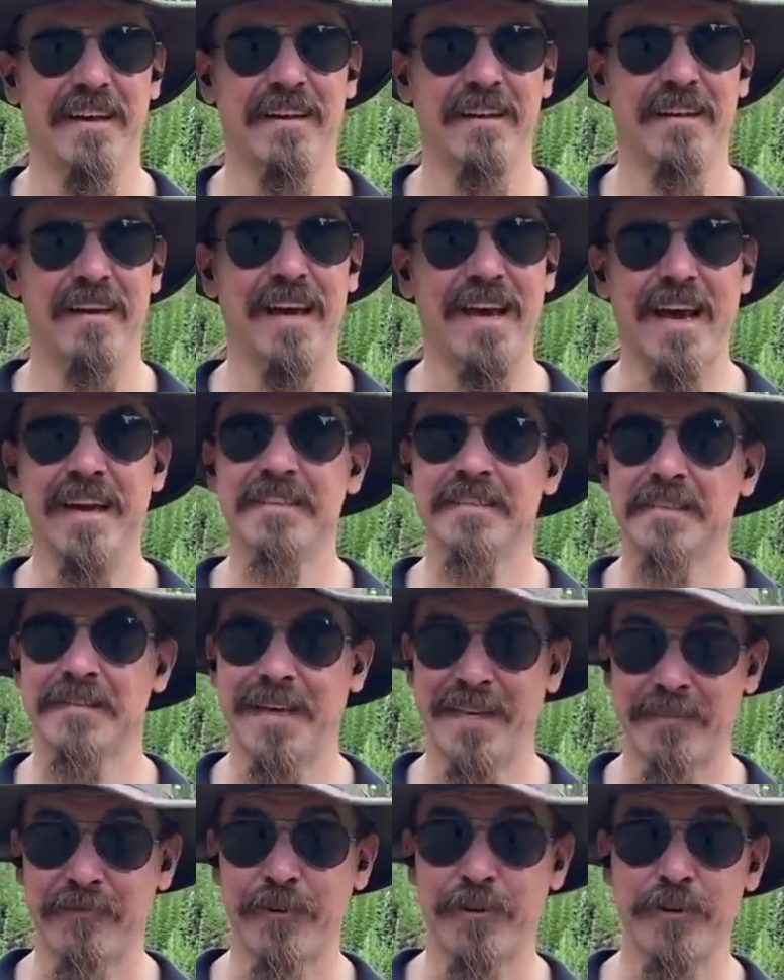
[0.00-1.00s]
Hey guys,
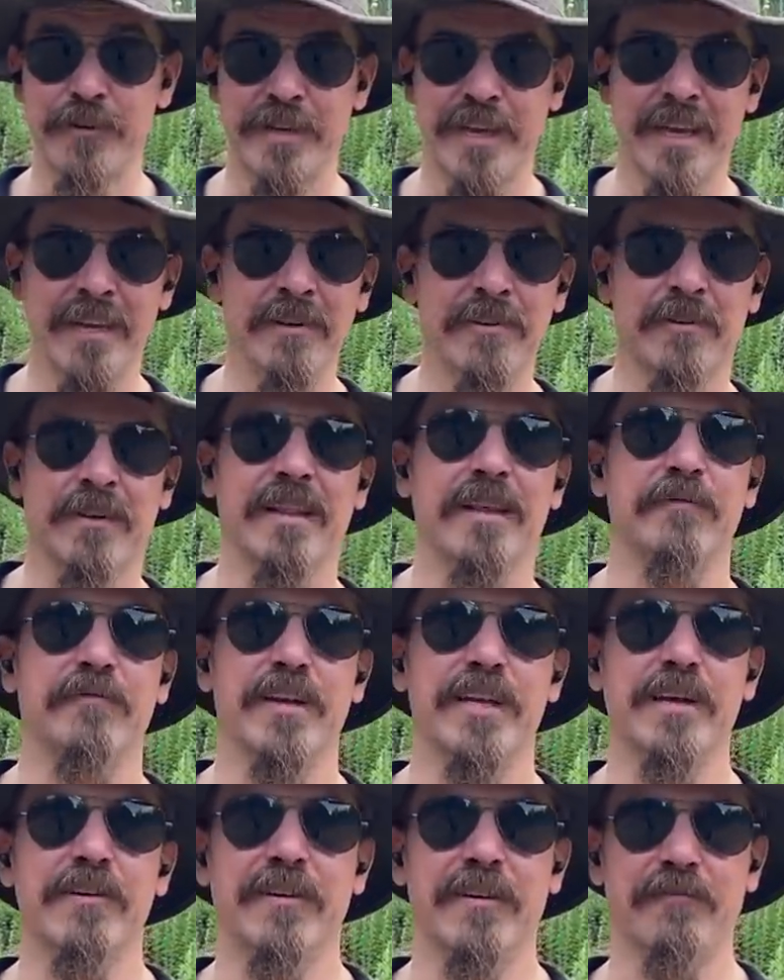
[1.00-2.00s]
thanks for tuning in to another
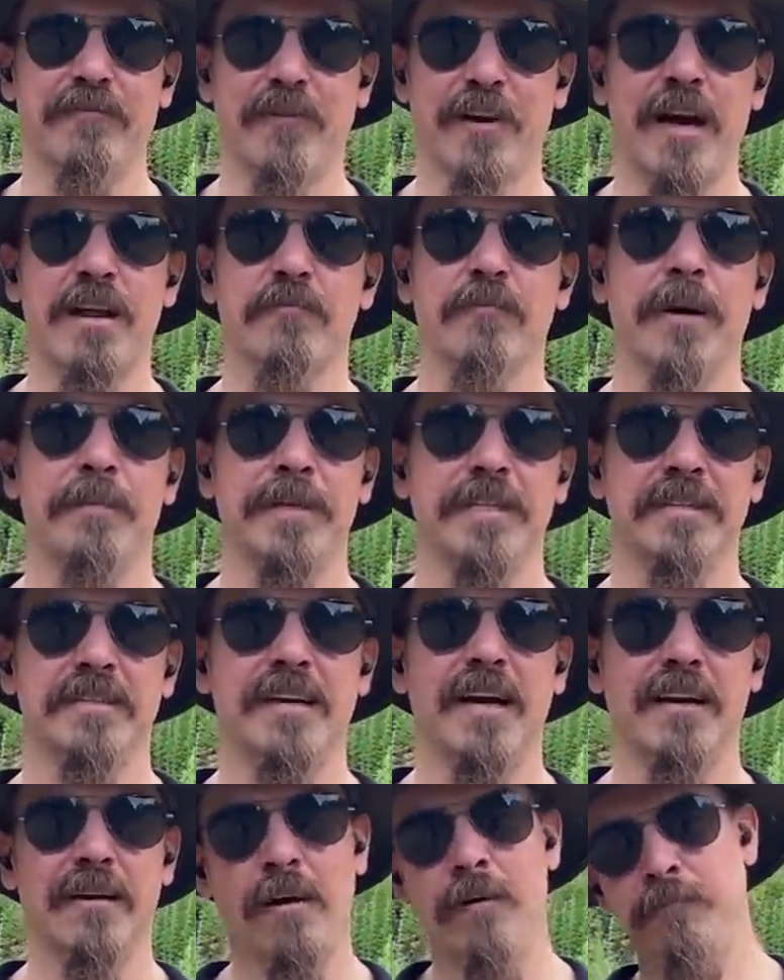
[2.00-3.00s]
video on Forgotten Weapons
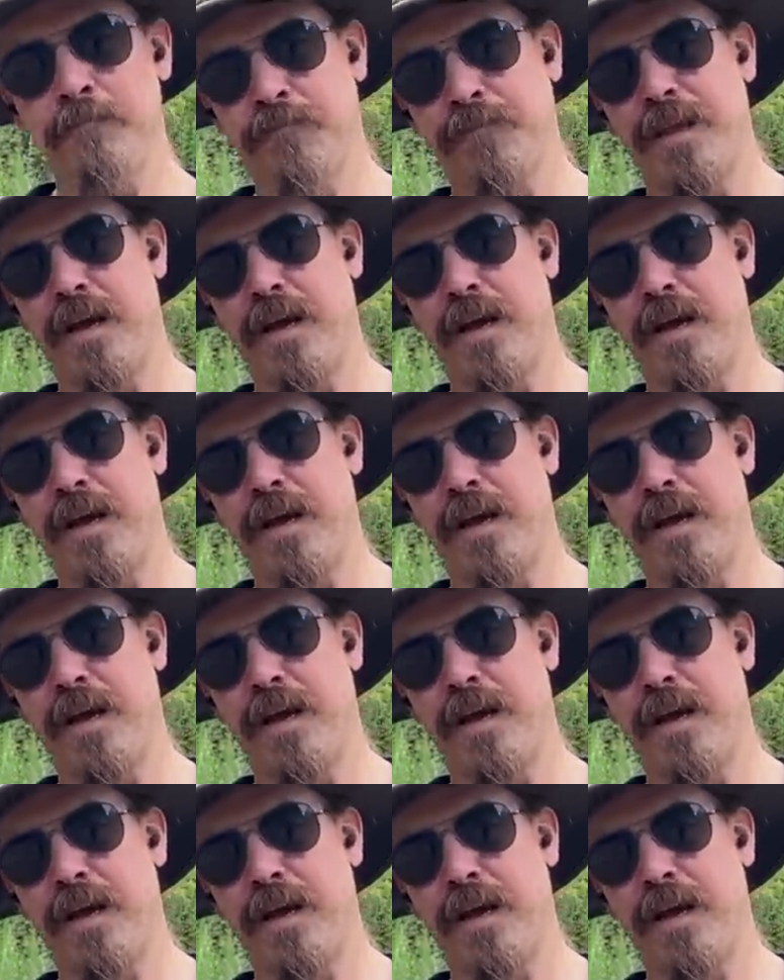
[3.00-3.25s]
dot com.